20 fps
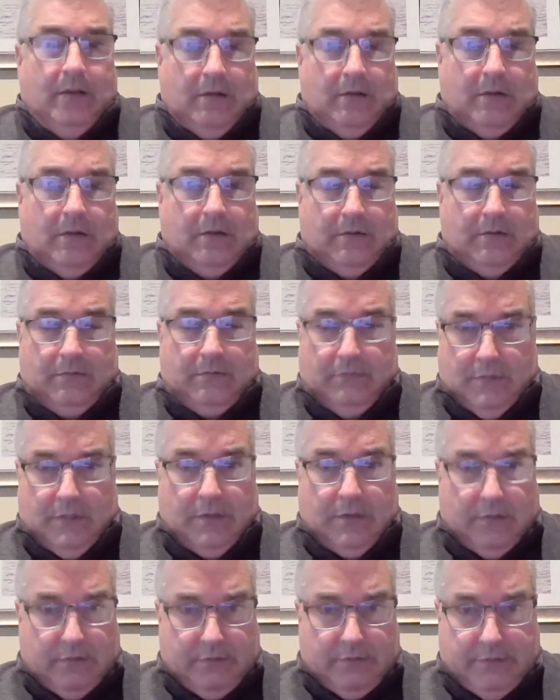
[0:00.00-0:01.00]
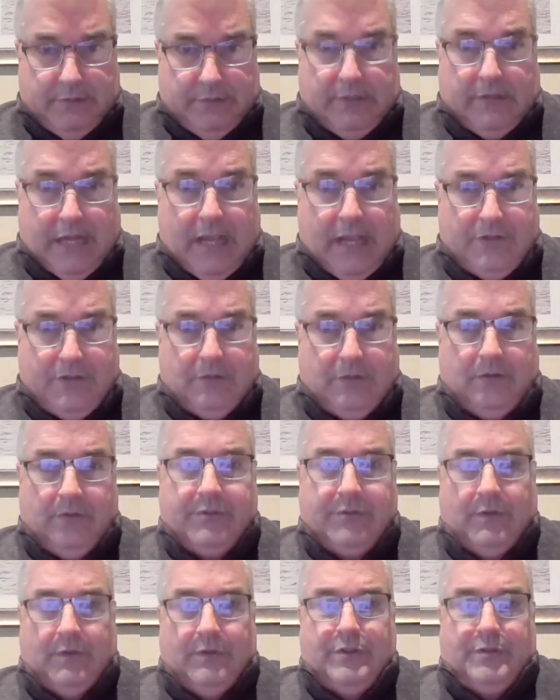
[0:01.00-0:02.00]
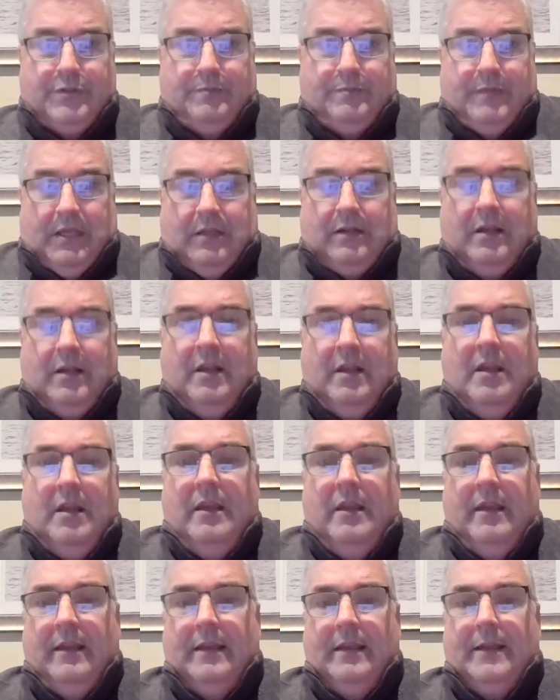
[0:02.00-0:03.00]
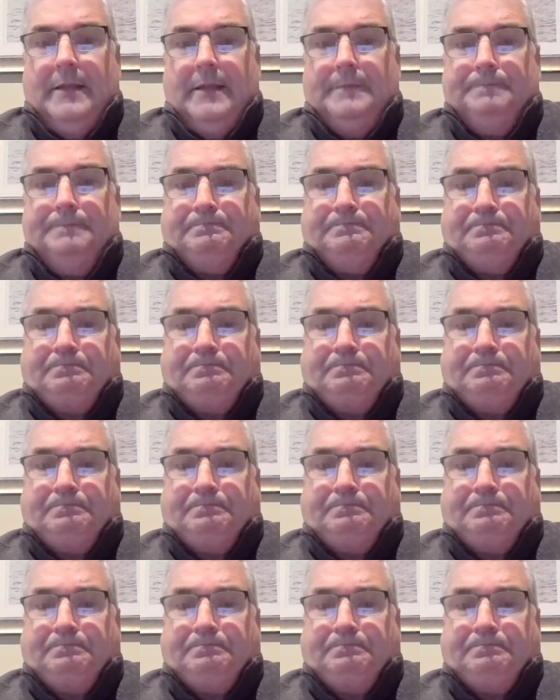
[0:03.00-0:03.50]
are are international, so to speak, and